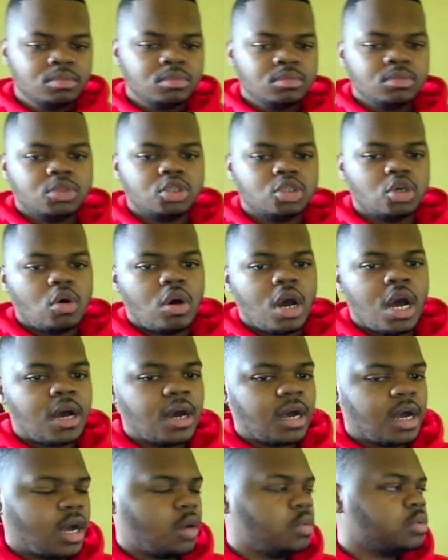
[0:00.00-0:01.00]
so
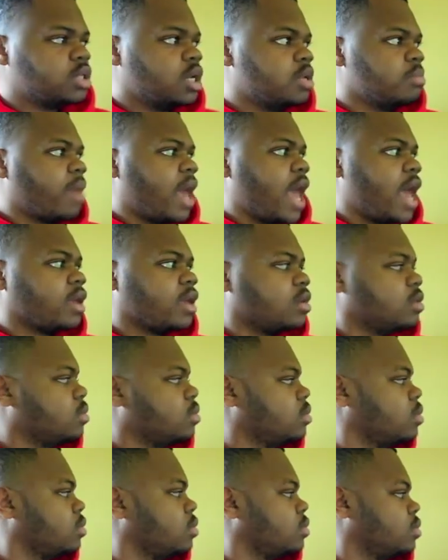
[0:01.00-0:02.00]
I, I was unpacking.
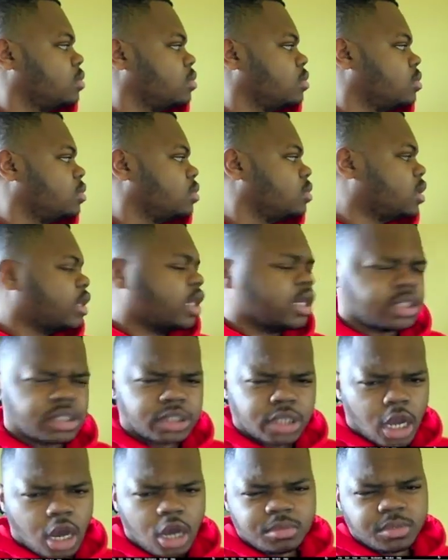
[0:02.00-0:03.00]
Then I
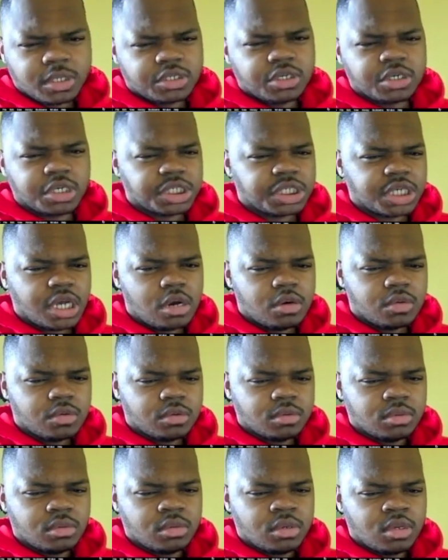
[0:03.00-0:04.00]
stopped. I took a shower.
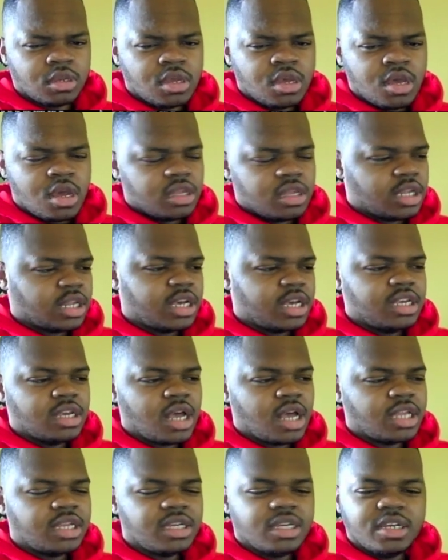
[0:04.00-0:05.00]
Then like
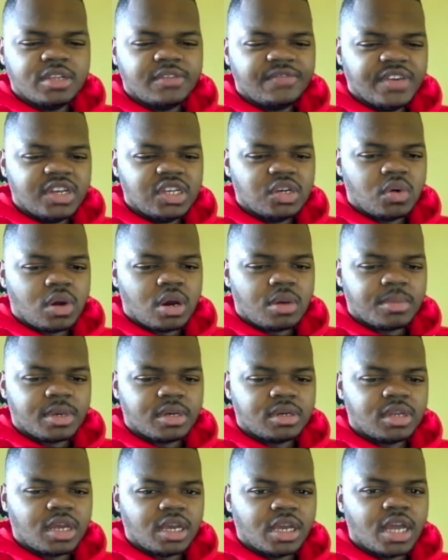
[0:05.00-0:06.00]
I need to get the video out, man.
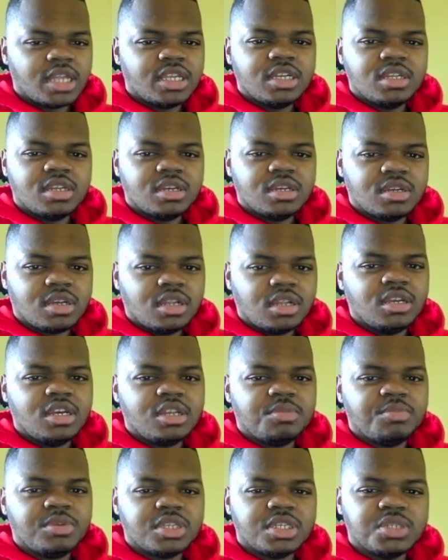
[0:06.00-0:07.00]
Like I need to I need to
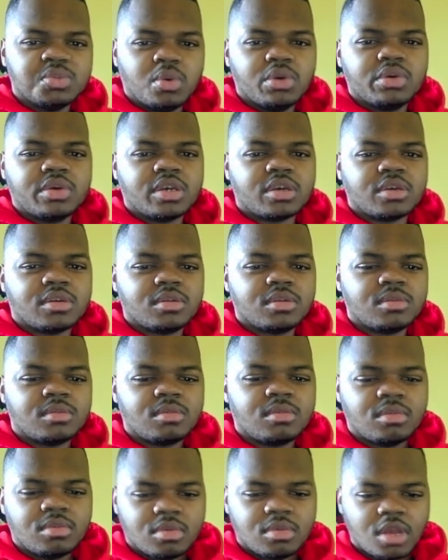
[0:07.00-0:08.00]
put this work in.
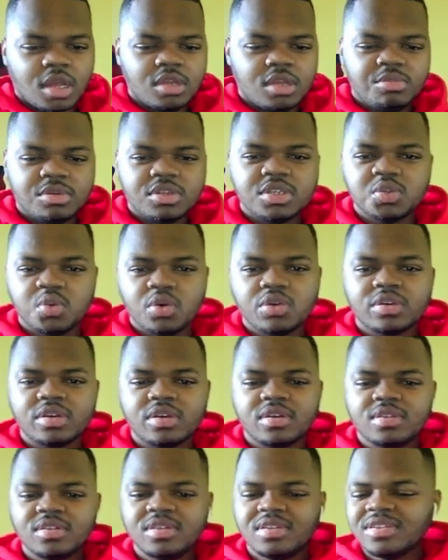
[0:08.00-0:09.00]
I need to put this work
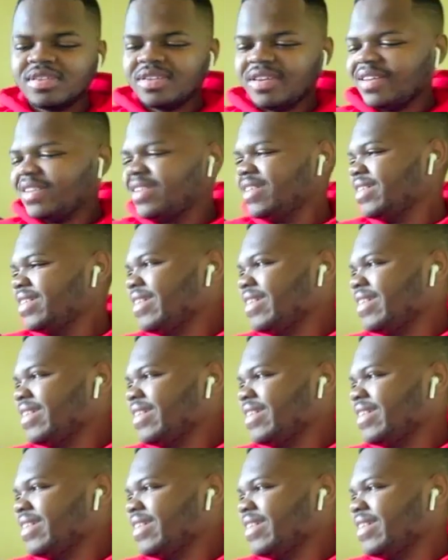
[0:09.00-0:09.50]
in.